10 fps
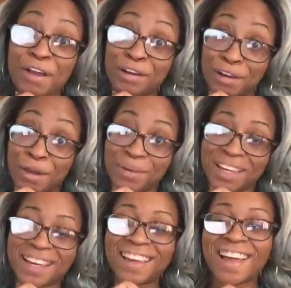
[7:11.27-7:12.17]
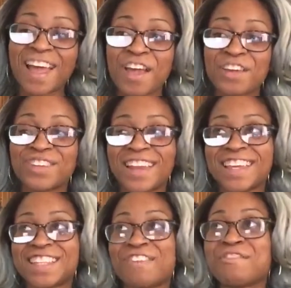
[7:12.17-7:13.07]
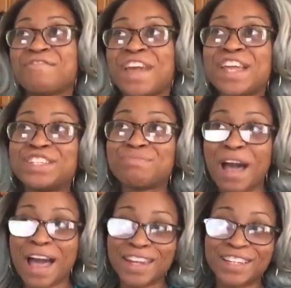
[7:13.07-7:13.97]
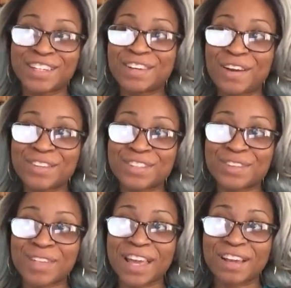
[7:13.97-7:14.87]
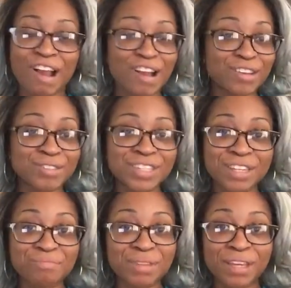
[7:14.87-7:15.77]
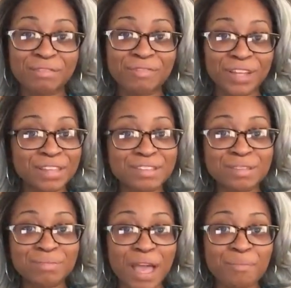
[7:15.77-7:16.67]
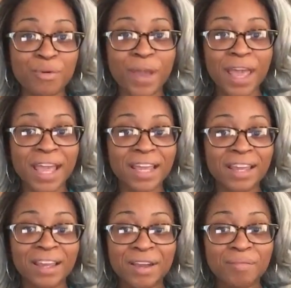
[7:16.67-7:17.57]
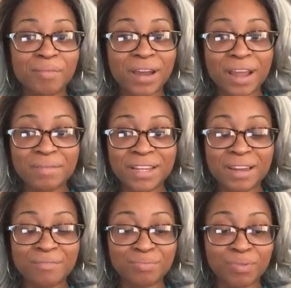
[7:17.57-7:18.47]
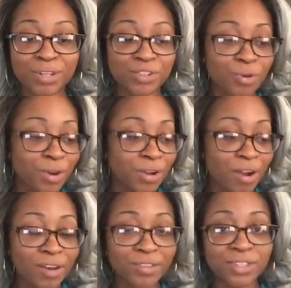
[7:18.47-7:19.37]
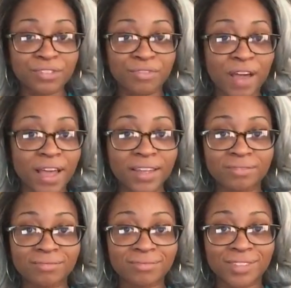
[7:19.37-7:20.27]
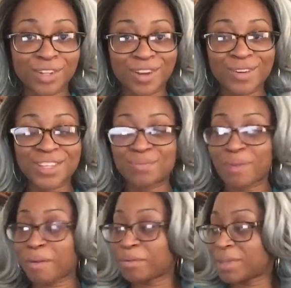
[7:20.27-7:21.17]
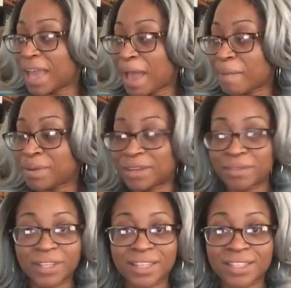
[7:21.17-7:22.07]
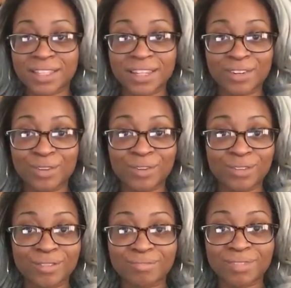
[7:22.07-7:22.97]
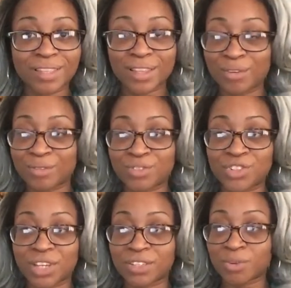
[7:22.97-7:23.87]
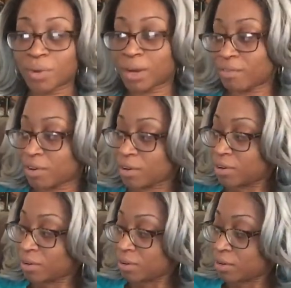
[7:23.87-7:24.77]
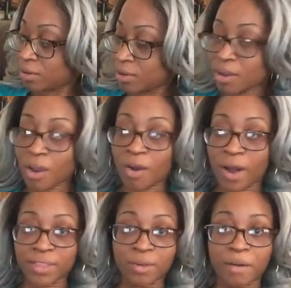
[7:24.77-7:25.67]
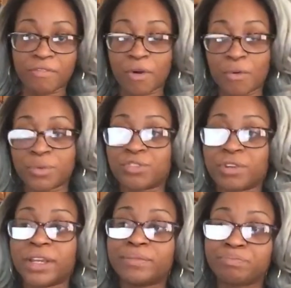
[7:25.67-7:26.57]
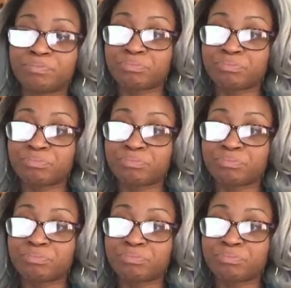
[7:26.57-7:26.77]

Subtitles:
Chloe. Trying to get that revenge body, you know, so that Carlos can be feeling some type of way. But, I mean, I'm pretty sure Carlos is fine. You know, he's probably happy with his little chicks or whatever. Oh, I thought my phone was ringing.